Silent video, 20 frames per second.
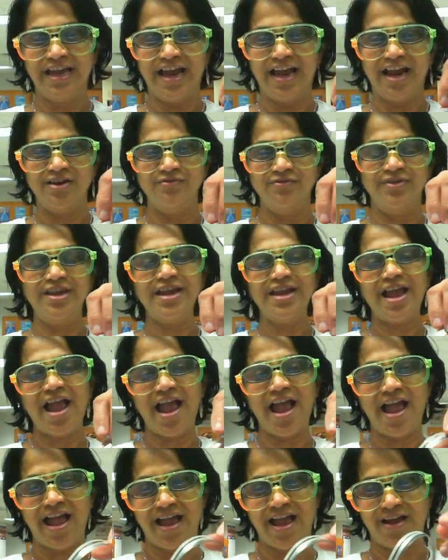and we
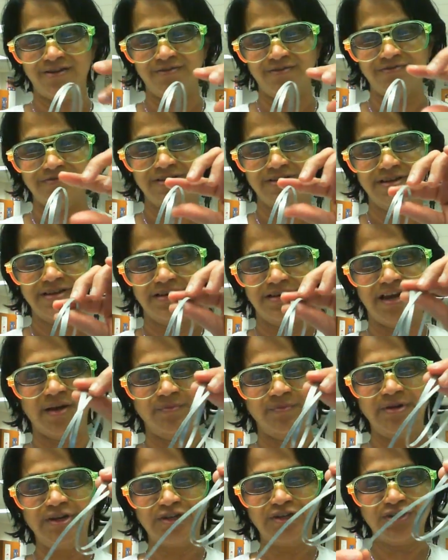have,
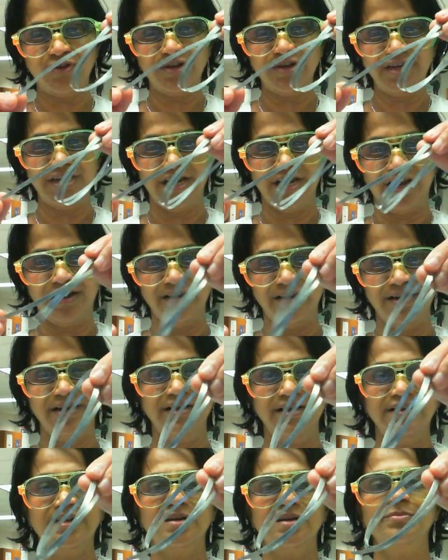let me show here,
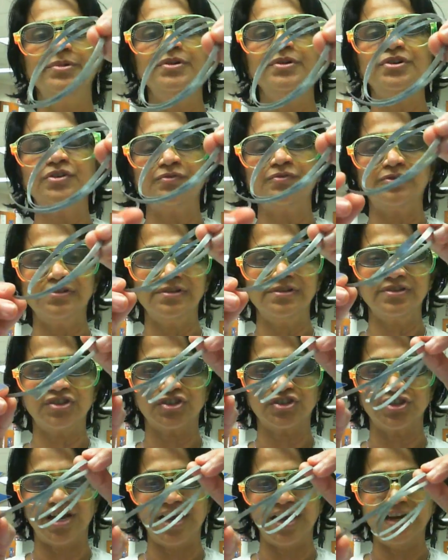a beautiful
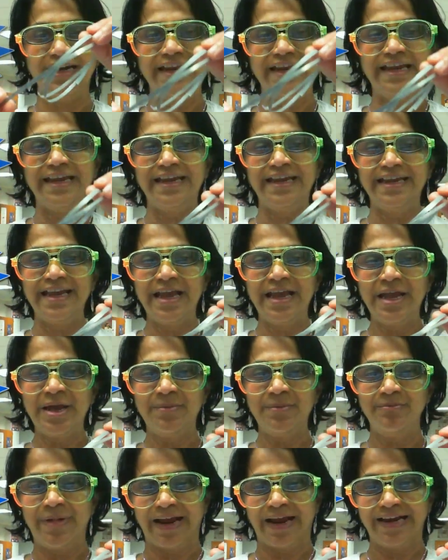shining
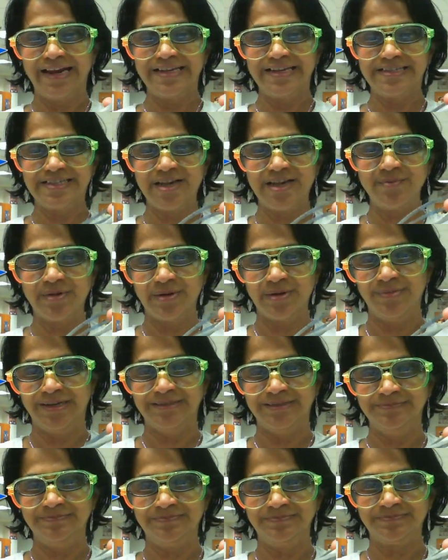magnesium
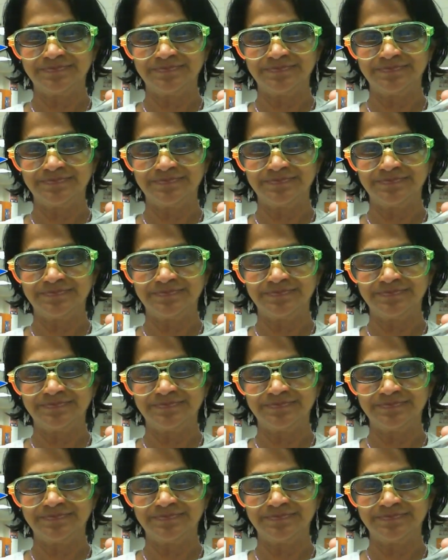ribbon.